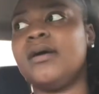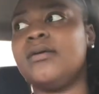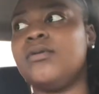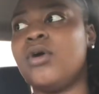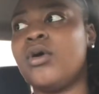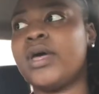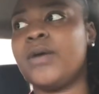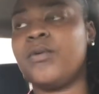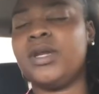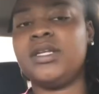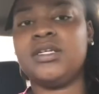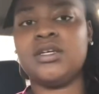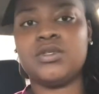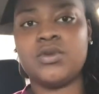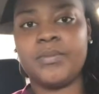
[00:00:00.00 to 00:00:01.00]
okay when it
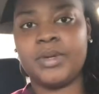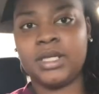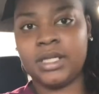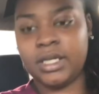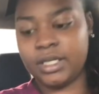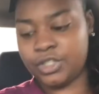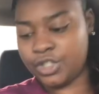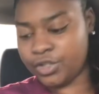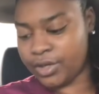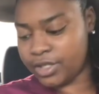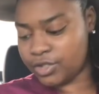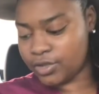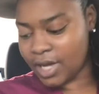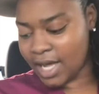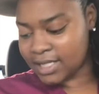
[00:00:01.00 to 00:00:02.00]
deals with billing and
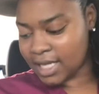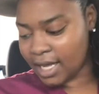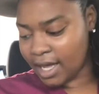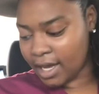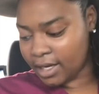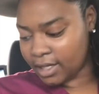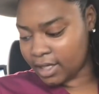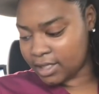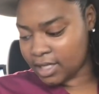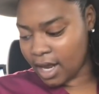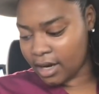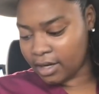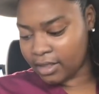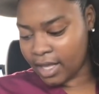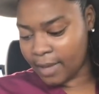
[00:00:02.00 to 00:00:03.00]
insurance you guys i kind of get
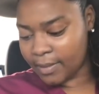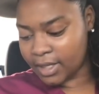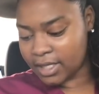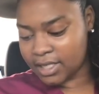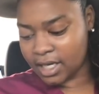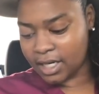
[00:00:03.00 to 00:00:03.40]
tired of that because at the